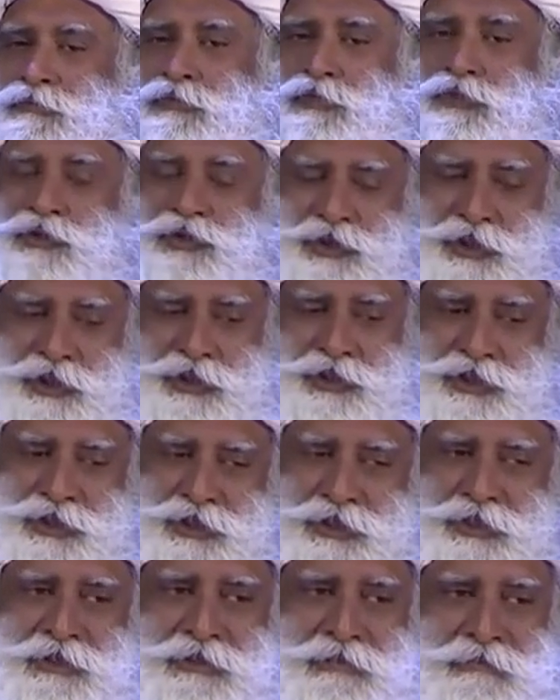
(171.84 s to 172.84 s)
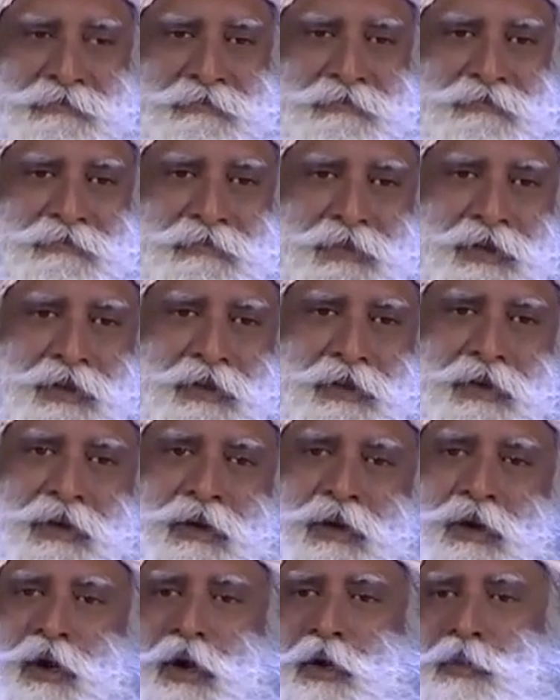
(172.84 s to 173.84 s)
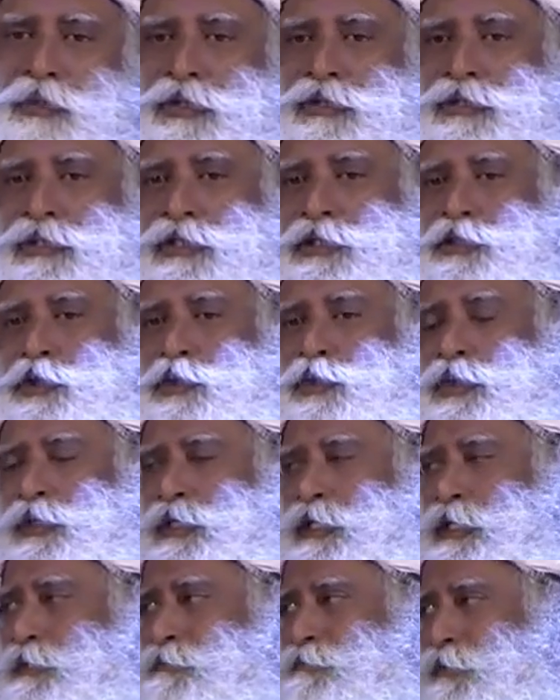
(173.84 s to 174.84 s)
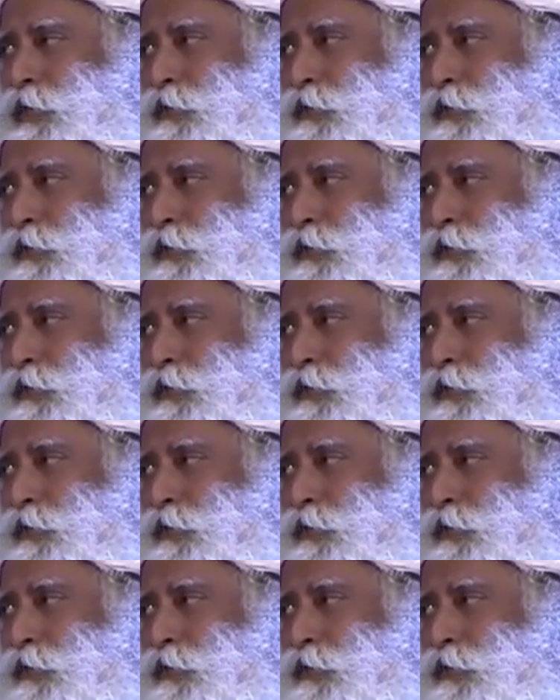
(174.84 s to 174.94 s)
to stitch, obviously you will leave